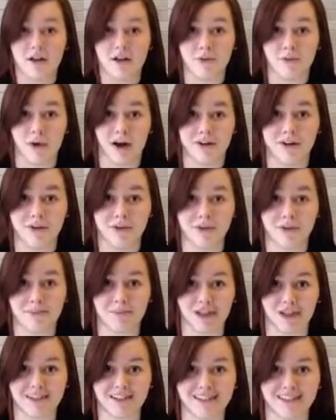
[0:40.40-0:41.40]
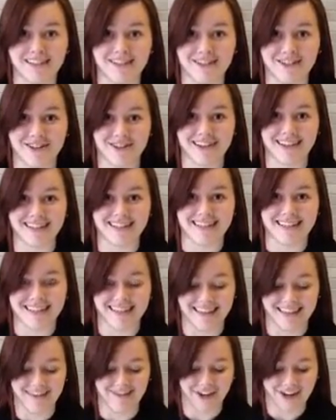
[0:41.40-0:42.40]
You want to know what the blood does to your kidneys
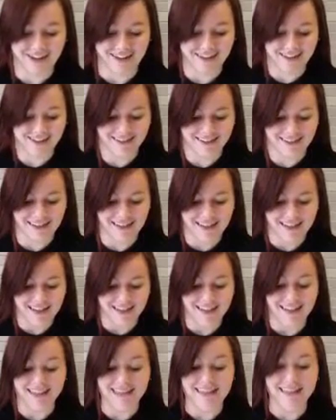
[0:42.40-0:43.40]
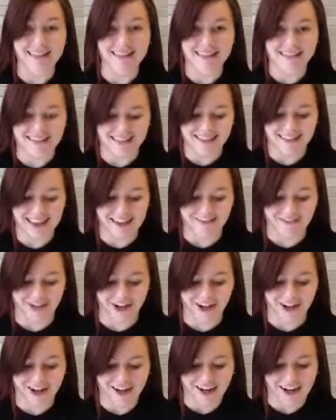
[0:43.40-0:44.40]
and liver? The kidneys and
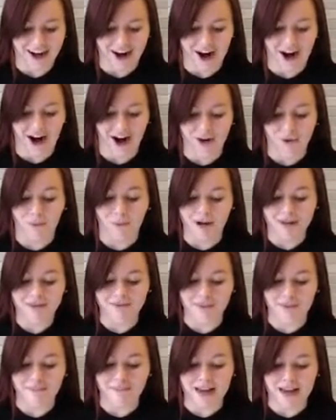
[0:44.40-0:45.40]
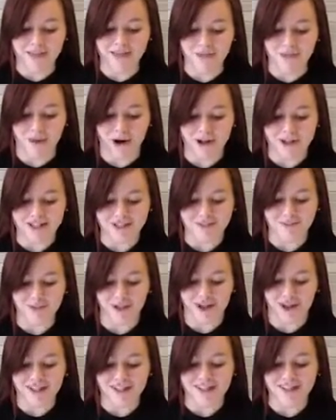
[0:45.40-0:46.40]
liver are one of the major parts of
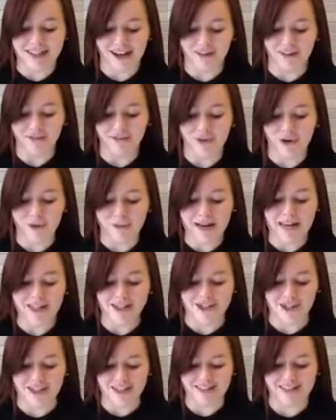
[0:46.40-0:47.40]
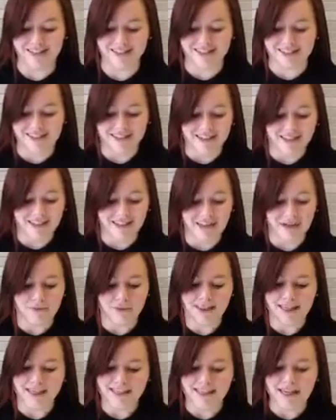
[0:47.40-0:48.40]
blood cell formations. They
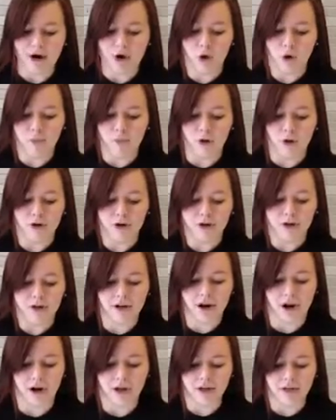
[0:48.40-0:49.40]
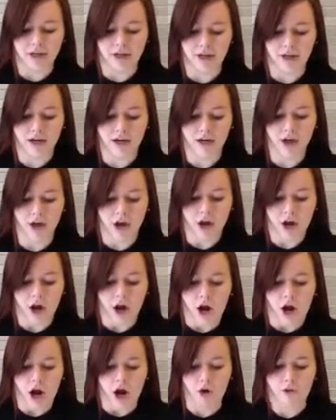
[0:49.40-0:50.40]
release a hormone called
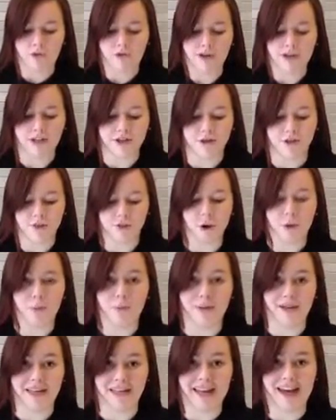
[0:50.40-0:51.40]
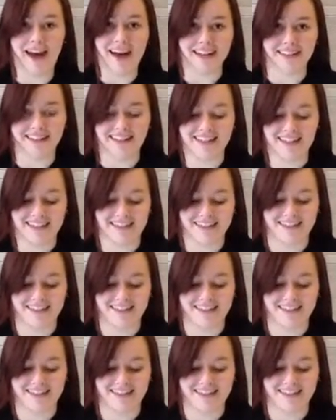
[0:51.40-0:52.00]
erythropoietin,